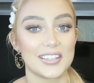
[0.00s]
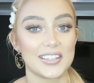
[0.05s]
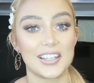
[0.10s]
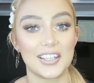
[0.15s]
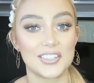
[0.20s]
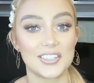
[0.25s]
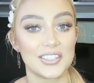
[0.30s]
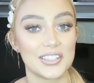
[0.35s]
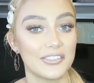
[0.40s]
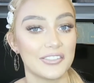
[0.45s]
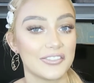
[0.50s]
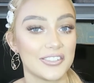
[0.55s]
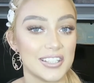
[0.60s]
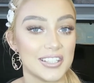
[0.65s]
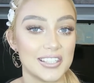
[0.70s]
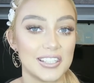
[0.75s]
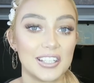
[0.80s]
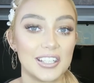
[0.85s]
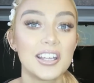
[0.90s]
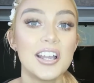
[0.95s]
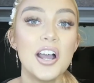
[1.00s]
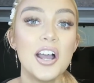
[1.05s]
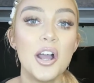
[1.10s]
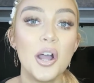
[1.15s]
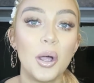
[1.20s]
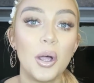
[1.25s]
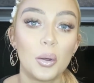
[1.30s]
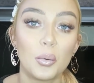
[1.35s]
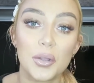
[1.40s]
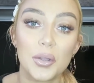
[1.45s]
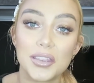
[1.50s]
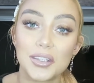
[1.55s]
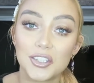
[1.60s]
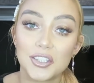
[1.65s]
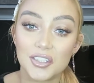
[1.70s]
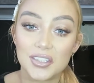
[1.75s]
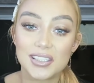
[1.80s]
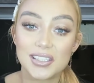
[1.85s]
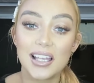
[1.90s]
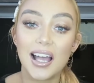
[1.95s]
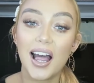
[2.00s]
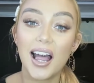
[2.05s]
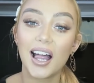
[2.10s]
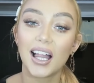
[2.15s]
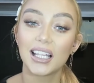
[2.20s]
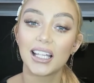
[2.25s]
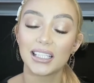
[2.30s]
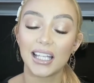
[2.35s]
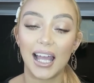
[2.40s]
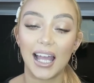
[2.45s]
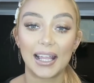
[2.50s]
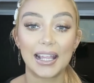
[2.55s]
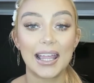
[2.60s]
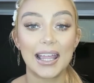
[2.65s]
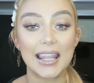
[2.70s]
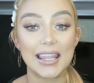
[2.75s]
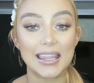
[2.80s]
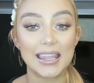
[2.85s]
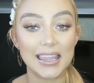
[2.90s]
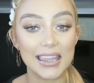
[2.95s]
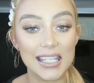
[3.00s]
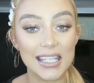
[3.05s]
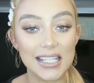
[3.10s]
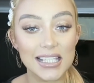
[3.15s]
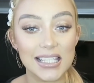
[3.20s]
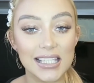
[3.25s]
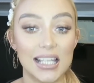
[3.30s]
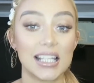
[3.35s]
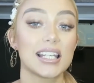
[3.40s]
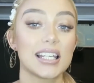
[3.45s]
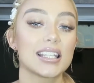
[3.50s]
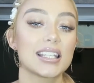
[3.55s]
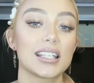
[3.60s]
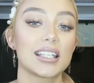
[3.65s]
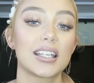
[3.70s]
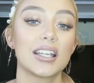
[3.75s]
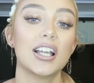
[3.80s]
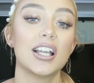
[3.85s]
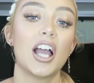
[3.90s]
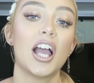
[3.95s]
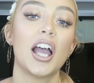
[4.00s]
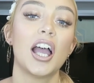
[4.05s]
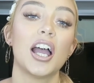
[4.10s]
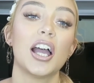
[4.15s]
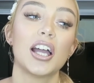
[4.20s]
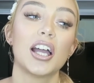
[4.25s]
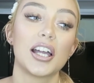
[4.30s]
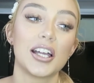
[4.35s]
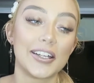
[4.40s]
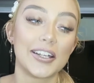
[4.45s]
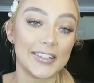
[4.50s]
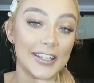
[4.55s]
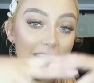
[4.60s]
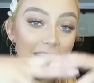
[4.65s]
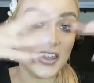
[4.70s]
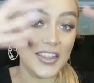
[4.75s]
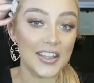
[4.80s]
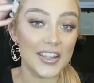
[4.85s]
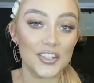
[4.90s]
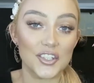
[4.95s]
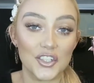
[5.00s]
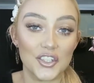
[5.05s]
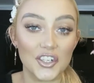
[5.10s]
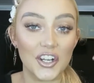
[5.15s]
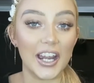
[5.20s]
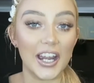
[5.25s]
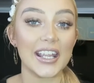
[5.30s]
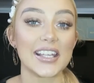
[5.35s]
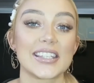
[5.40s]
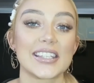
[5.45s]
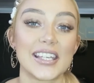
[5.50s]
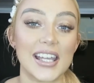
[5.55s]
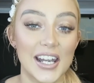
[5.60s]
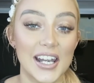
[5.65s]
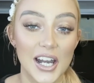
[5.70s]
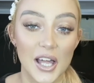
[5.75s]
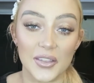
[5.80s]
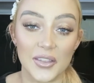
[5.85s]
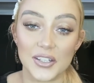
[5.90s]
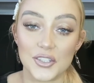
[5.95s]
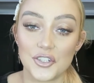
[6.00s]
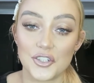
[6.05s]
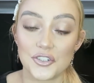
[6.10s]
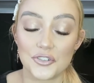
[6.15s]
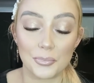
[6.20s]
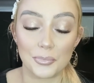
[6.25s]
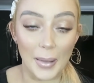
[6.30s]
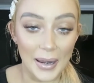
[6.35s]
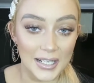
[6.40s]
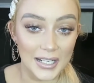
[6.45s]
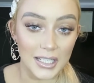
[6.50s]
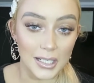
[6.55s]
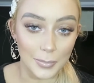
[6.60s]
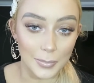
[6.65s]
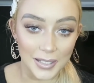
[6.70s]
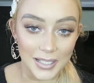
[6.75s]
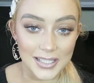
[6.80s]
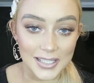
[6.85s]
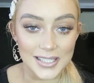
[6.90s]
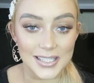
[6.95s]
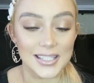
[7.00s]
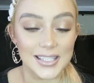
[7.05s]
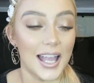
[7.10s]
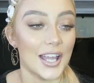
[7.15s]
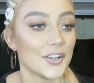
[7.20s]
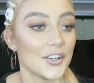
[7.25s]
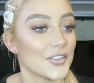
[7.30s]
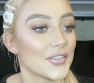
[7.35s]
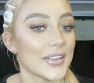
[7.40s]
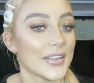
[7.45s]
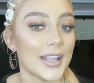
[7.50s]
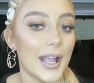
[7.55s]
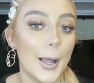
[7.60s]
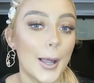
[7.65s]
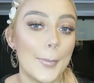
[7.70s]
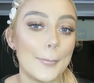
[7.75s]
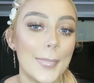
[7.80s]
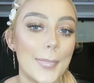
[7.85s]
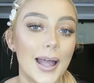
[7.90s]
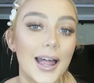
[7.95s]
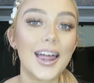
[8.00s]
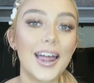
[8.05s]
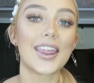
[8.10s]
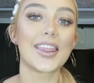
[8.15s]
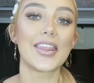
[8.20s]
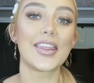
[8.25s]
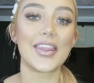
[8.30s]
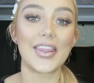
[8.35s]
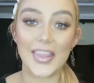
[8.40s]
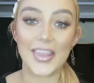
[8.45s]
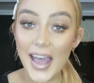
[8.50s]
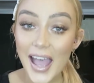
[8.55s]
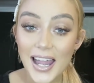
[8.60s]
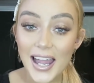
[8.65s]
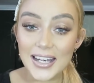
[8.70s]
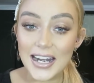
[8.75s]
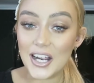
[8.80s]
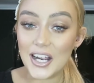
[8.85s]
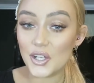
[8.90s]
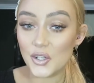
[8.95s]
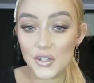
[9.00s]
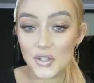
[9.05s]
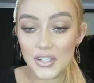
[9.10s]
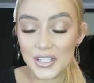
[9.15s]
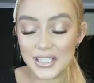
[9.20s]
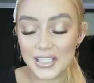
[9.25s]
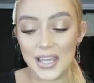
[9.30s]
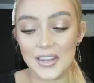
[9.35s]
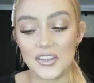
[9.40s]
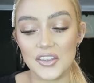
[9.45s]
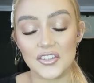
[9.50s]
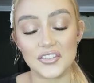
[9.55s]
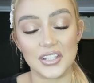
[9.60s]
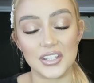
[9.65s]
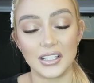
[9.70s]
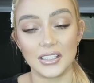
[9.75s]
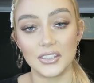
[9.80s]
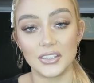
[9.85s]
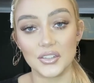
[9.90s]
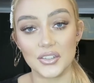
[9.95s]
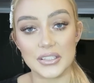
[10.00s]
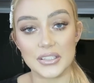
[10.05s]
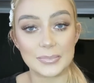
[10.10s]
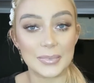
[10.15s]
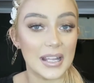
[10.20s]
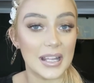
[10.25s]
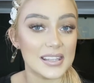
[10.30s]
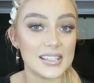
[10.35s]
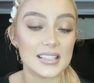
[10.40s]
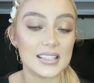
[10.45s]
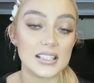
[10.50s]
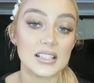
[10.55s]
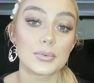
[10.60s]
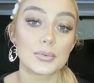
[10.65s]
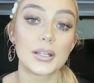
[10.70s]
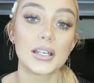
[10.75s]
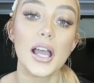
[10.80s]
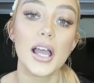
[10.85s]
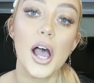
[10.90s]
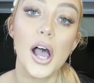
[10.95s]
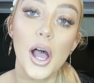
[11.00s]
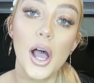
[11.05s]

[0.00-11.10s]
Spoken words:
think I should definitely stick with looks like this and nothing too crazy and nothing too dramatic, because I don't think I'm that good at those kind of looks. But I think this one